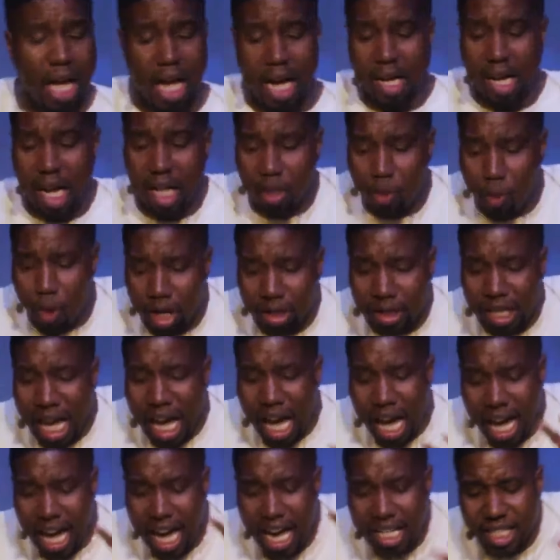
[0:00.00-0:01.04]
In other words,
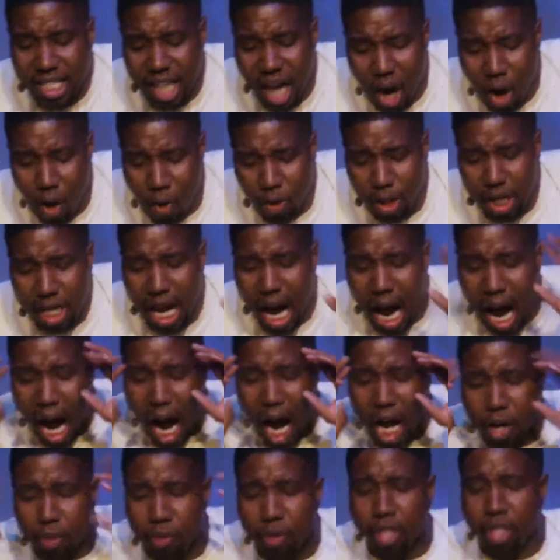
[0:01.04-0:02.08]
he's only
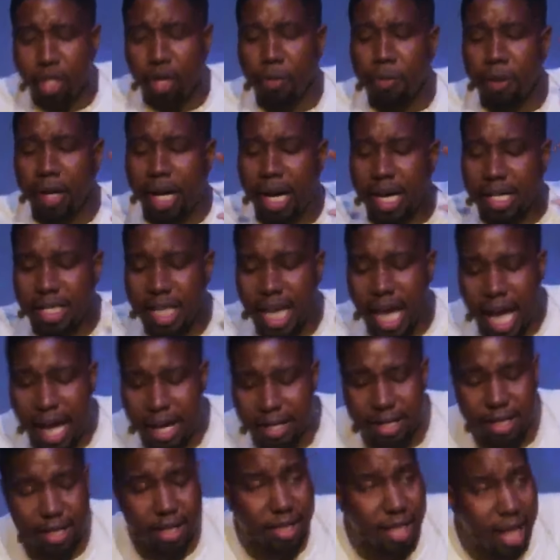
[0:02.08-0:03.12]
honoring you because he
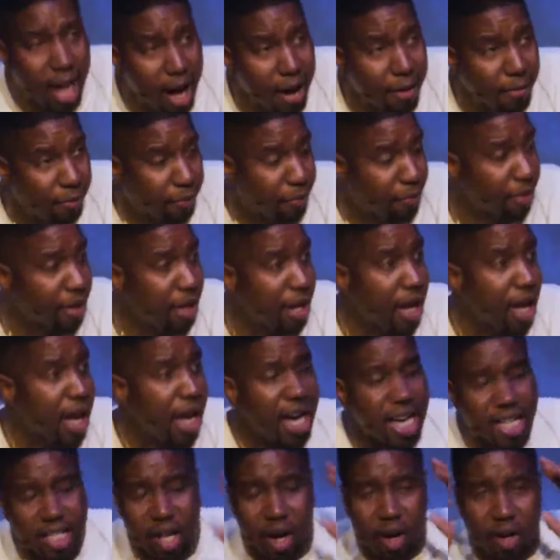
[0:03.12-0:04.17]
has stuff.
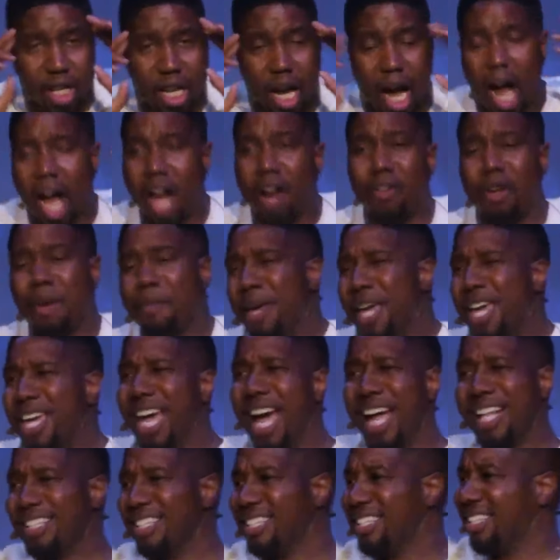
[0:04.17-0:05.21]
He's only honoring, I mean, he
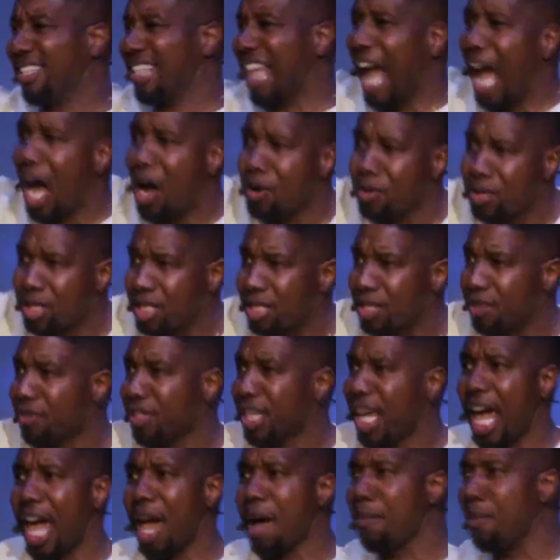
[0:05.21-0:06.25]
got thousands of
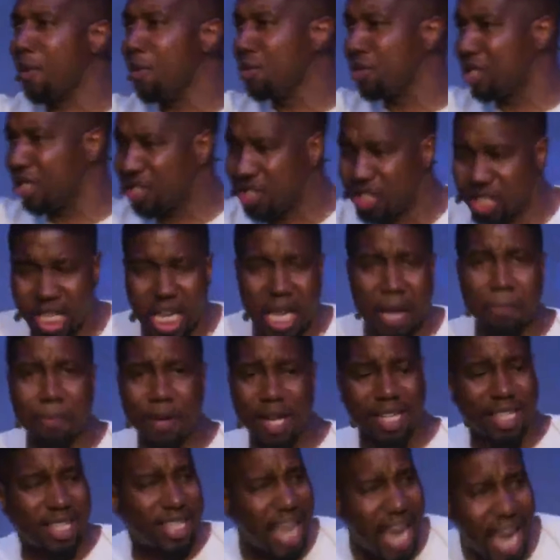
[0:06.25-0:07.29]
camels and sheep
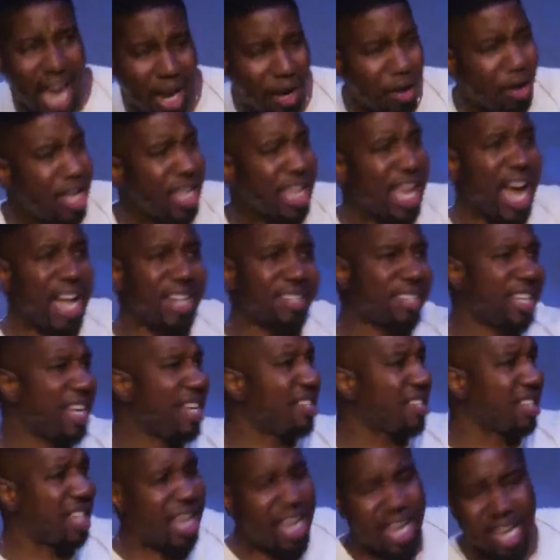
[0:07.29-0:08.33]
and cattle. He got
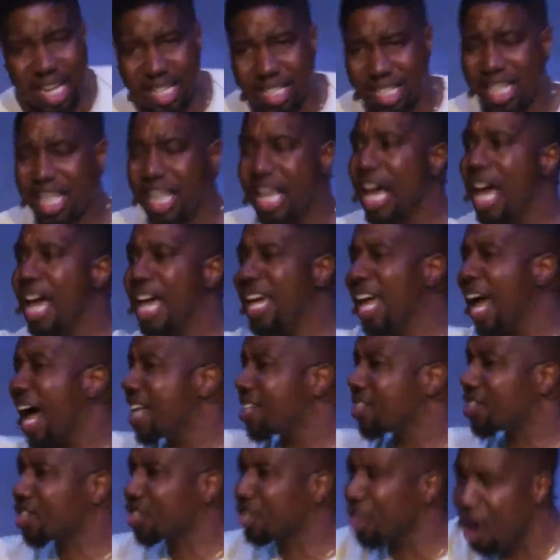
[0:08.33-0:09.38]
10 kids. He, he
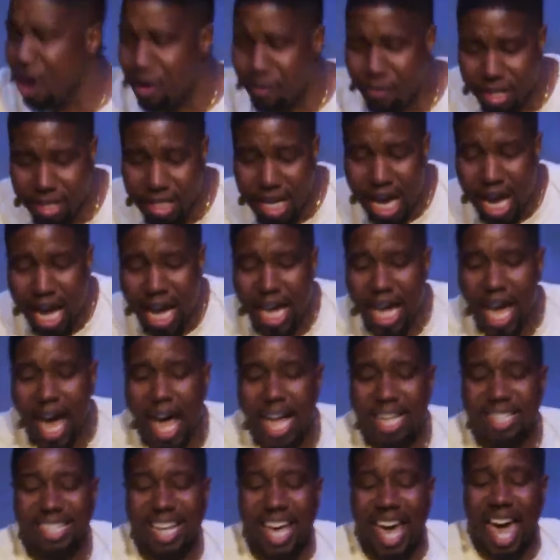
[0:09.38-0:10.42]
got servants. He
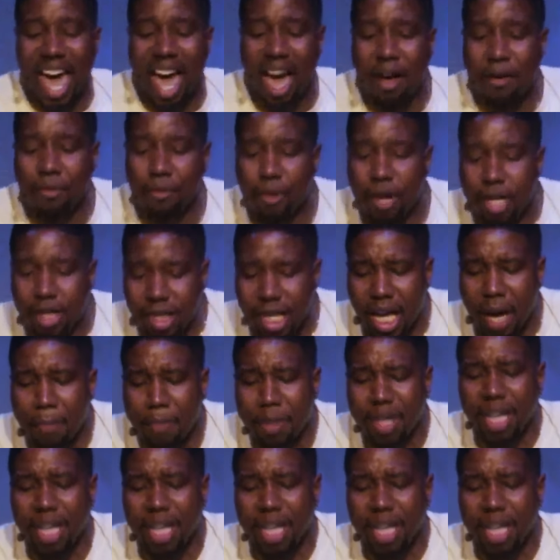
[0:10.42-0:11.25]
has everything.